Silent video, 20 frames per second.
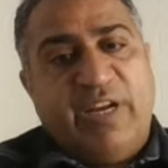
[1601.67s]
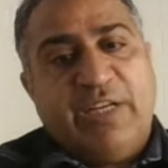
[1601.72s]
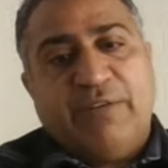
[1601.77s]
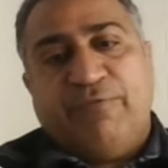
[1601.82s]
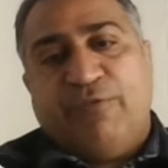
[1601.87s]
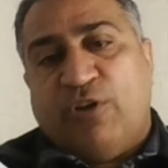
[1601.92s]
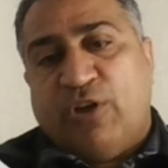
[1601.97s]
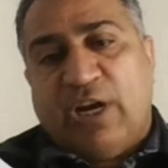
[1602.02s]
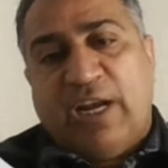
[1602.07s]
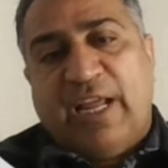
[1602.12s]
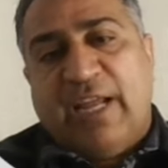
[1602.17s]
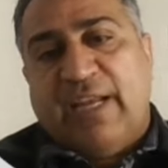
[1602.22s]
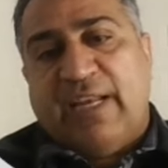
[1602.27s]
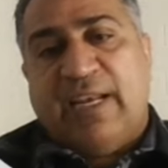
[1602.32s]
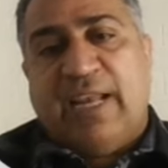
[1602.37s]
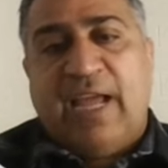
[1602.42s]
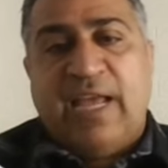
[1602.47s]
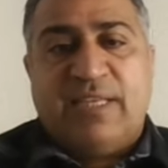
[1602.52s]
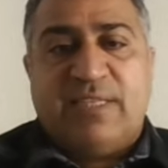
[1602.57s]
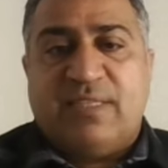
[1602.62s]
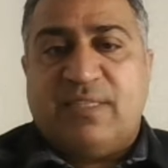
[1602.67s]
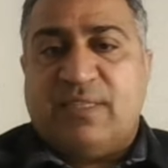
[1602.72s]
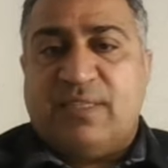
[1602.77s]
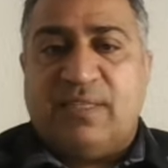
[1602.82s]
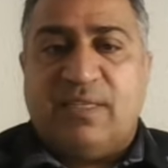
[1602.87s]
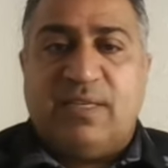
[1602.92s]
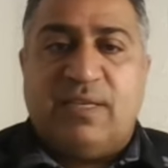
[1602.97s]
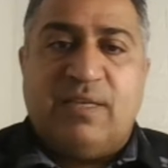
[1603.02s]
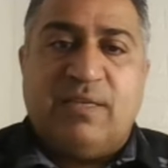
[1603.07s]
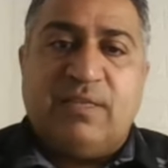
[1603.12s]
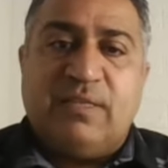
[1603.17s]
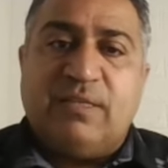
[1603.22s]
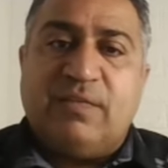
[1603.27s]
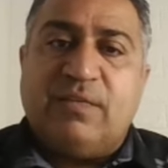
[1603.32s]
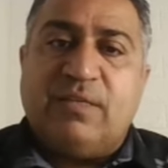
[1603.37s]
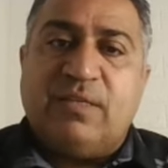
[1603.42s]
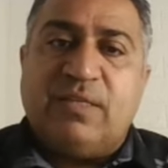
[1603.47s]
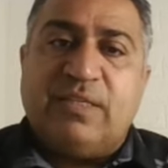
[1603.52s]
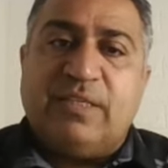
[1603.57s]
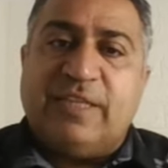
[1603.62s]
wait for like last
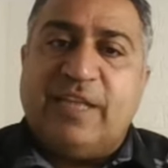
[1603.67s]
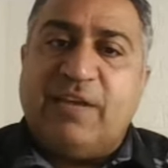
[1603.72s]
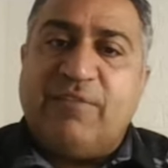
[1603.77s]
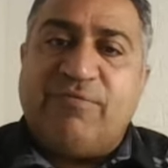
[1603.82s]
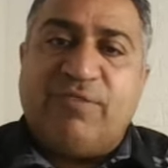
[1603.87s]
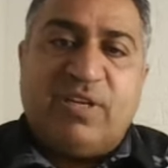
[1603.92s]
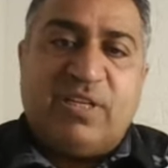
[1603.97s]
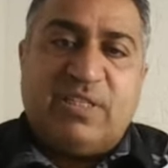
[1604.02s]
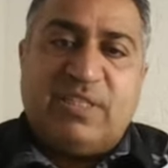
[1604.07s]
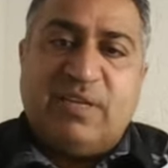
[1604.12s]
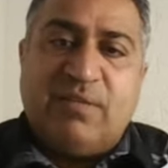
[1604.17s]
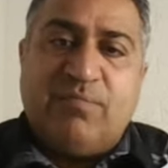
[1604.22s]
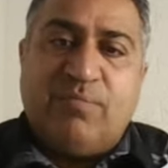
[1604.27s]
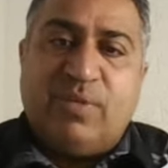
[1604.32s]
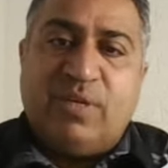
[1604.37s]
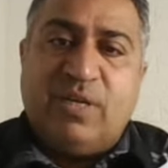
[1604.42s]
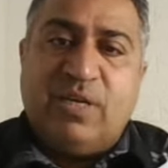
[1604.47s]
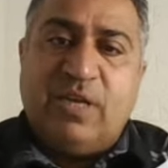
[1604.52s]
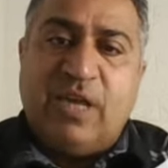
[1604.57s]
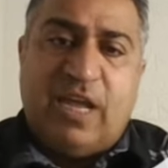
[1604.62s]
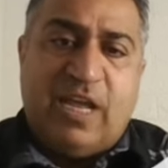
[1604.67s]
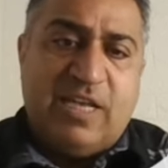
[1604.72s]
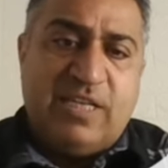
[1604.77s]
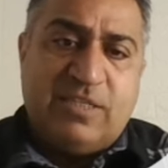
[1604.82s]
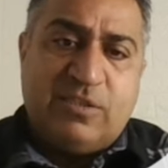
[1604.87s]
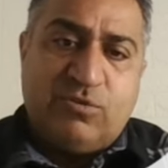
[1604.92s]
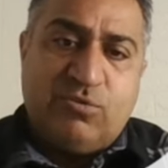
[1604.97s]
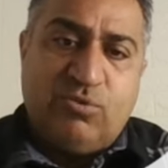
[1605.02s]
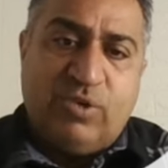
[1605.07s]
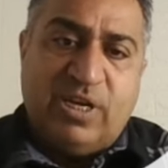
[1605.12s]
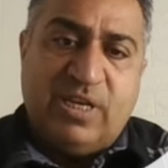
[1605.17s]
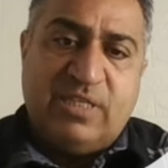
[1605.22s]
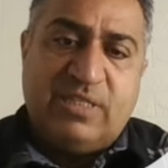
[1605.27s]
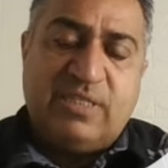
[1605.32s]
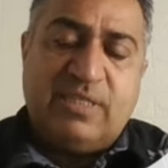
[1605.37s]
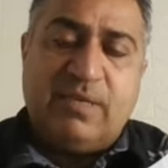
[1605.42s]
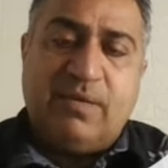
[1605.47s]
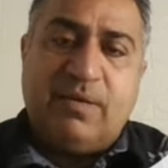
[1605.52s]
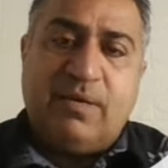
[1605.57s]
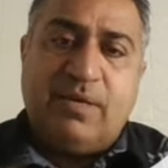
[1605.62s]
day, for example. As soon
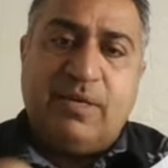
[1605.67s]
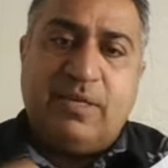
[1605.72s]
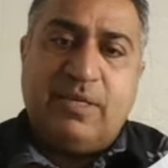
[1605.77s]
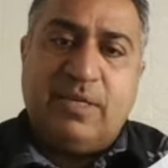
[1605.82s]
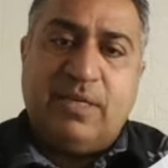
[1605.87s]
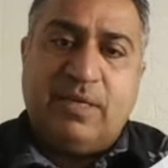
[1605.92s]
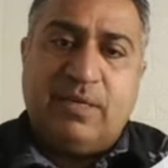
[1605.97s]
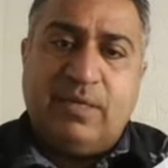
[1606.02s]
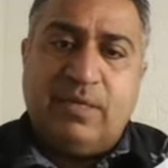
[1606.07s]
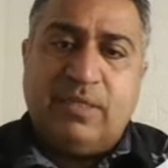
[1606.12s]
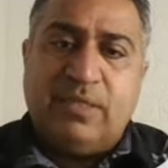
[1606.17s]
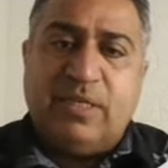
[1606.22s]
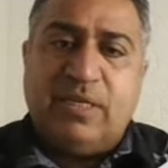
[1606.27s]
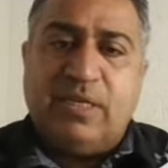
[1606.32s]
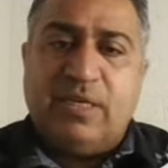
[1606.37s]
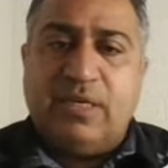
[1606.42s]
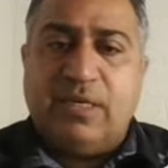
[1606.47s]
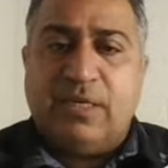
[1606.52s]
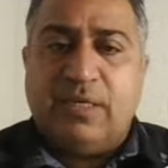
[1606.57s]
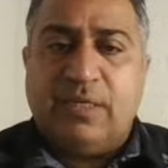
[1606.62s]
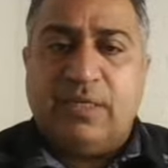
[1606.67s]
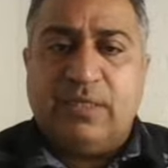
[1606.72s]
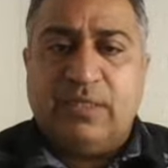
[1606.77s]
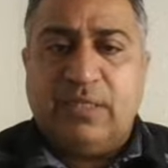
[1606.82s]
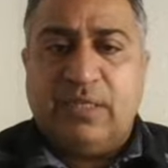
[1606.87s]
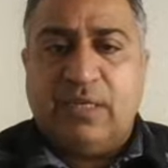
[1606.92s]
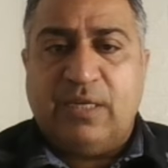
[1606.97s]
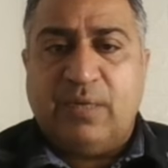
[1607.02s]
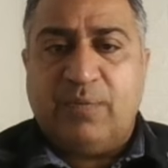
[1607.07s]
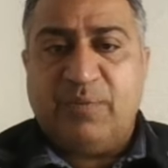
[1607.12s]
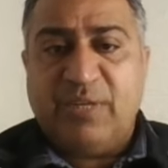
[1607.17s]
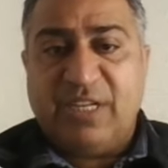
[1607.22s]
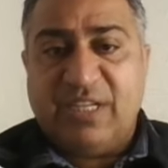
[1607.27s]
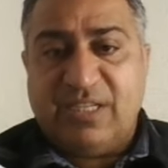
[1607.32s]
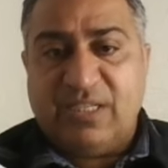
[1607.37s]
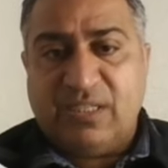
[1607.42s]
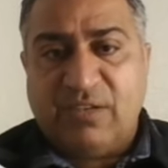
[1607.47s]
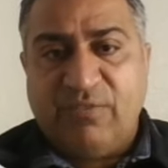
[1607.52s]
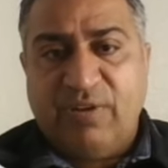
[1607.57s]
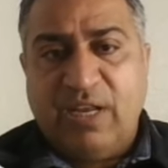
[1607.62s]
as the
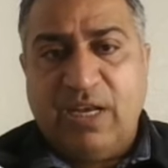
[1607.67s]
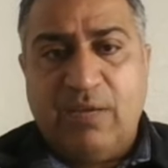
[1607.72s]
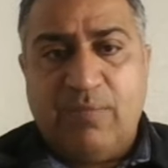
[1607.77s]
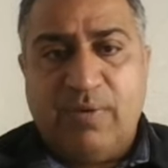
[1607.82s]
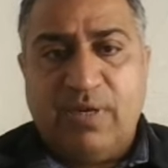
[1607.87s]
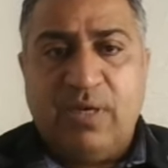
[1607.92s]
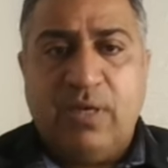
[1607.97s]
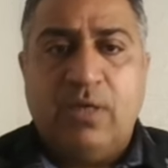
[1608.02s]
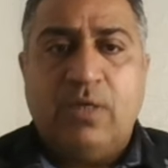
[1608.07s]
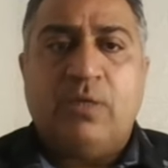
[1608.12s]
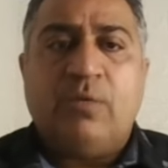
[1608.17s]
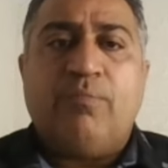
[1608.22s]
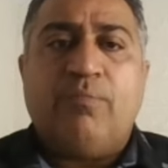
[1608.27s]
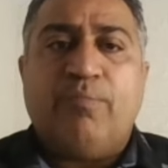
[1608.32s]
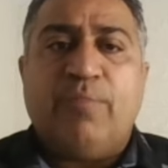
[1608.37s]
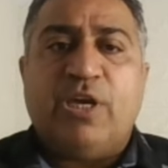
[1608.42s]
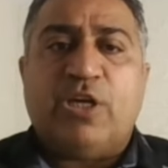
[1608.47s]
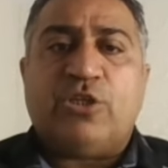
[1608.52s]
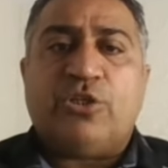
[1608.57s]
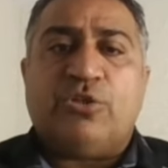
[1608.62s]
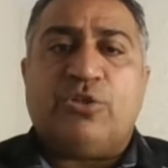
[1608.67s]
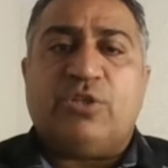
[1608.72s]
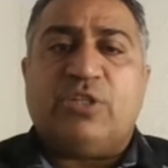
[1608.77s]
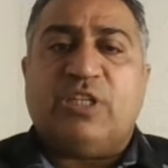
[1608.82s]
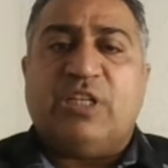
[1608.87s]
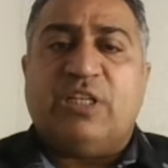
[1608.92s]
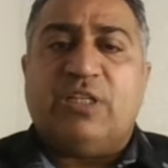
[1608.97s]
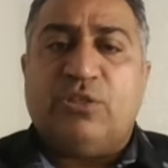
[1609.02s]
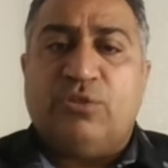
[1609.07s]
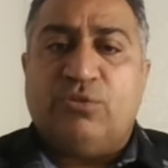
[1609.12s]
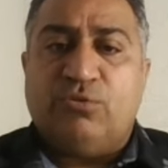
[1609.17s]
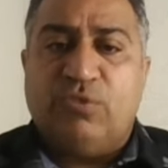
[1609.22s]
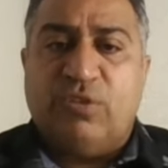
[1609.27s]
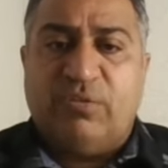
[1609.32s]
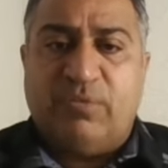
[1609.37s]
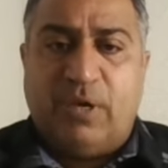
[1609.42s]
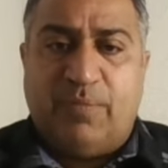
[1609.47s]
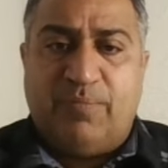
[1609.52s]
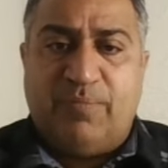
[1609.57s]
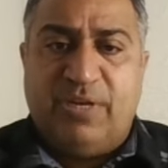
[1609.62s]
update is available, make sure that you
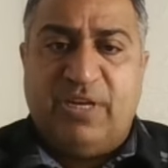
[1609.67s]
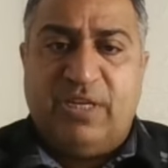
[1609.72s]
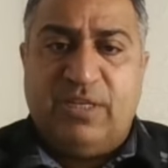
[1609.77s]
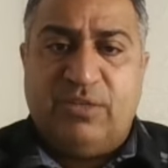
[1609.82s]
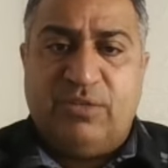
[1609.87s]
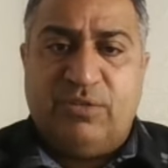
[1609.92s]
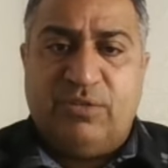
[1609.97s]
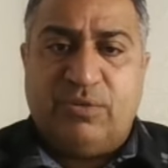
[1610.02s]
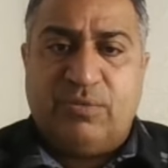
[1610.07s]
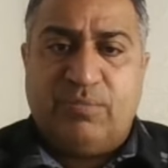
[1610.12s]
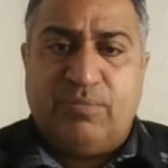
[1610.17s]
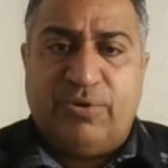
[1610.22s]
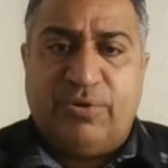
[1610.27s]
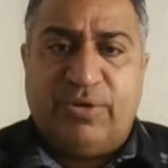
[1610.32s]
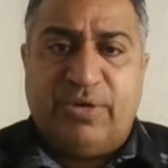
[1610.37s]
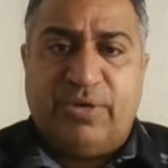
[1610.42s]
will update your.